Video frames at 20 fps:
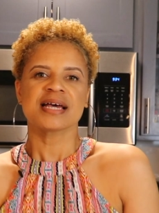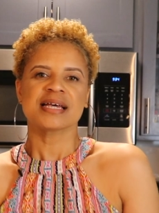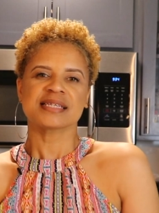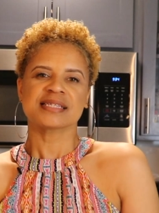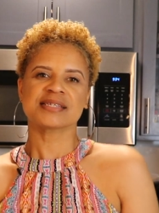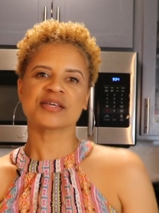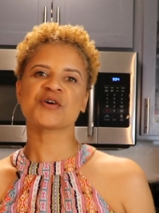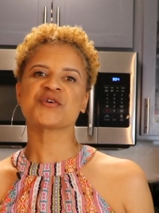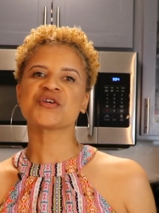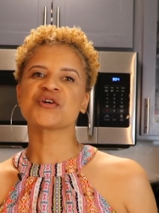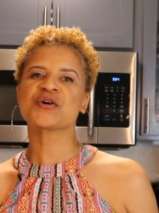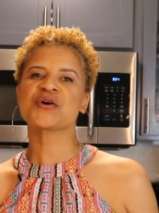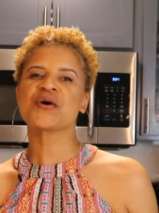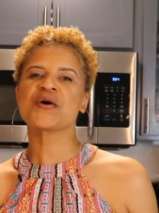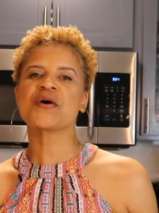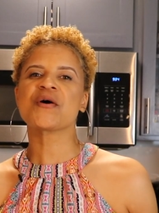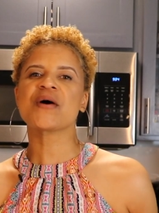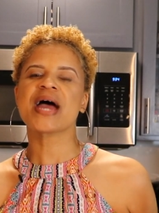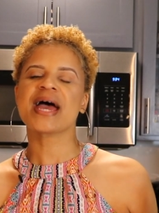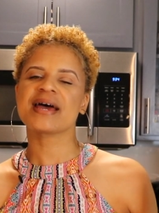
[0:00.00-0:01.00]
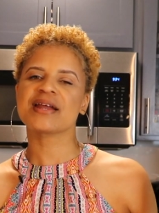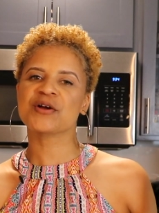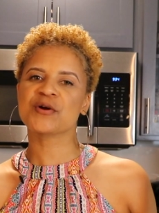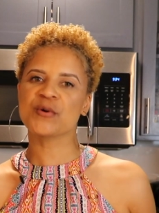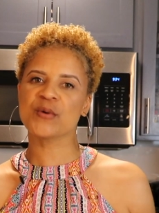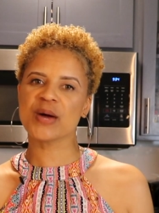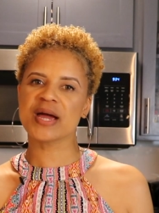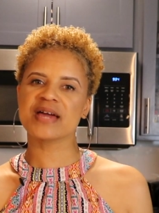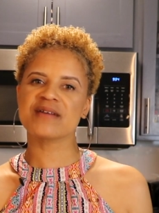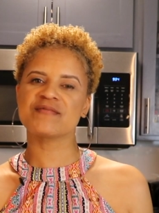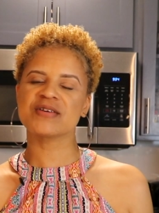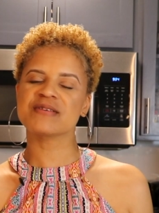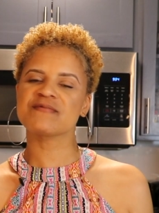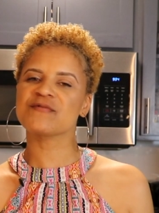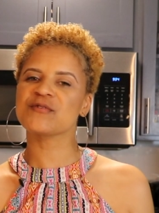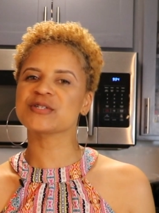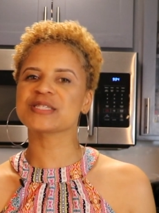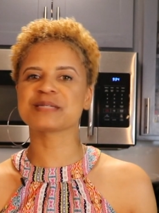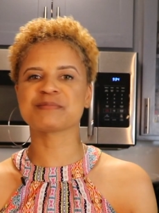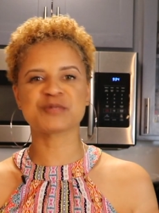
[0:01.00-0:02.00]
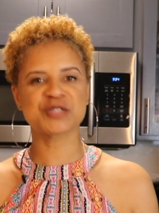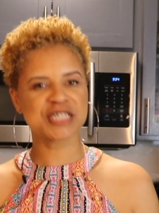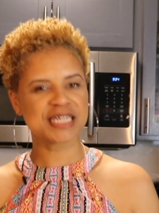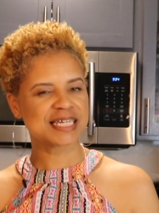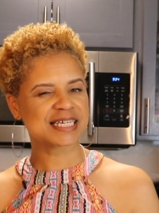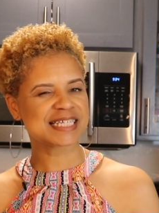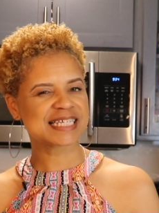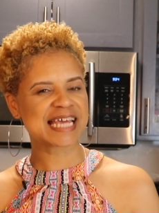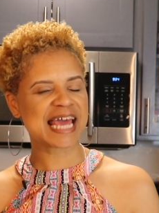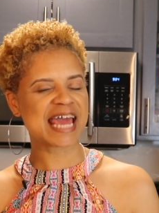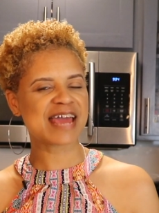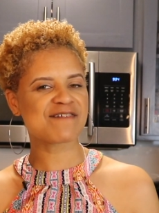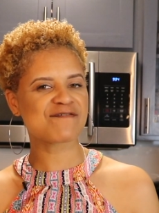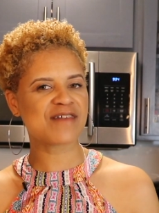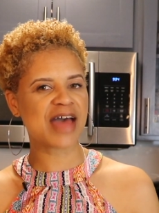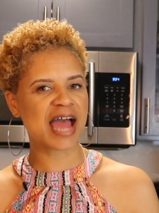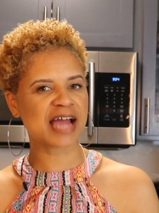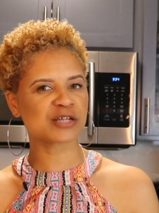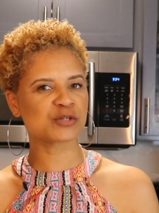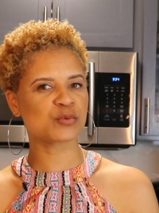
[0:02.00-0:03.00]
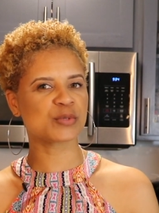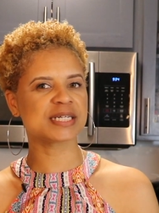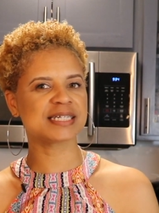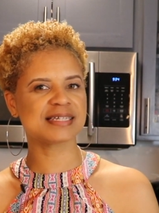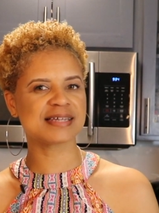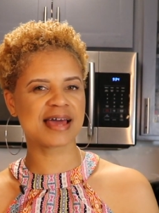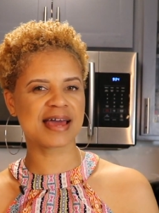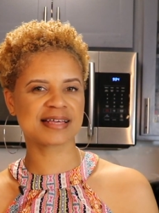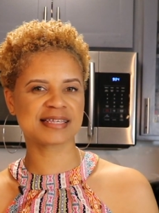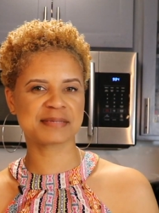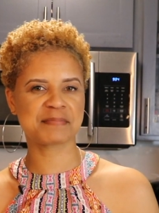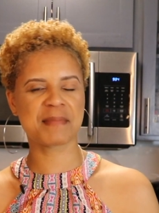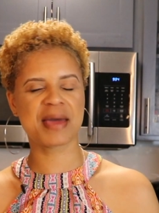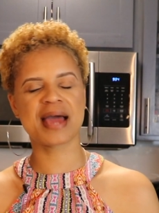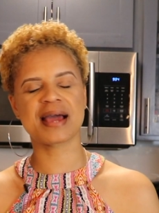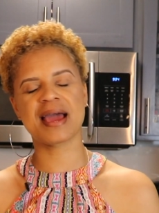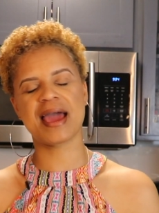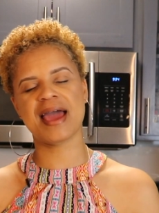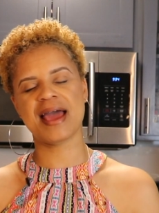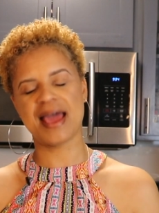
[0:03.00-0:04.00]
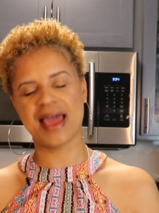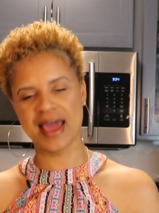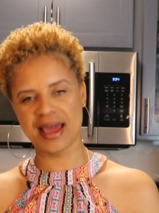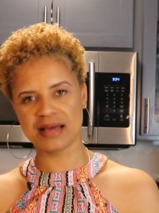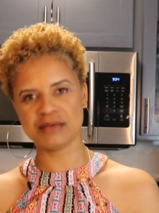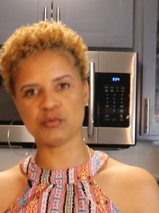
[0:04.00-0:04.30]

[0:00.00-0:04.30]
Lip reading: So your girl had a craving for some Cheesecake Factory Tex Mex egg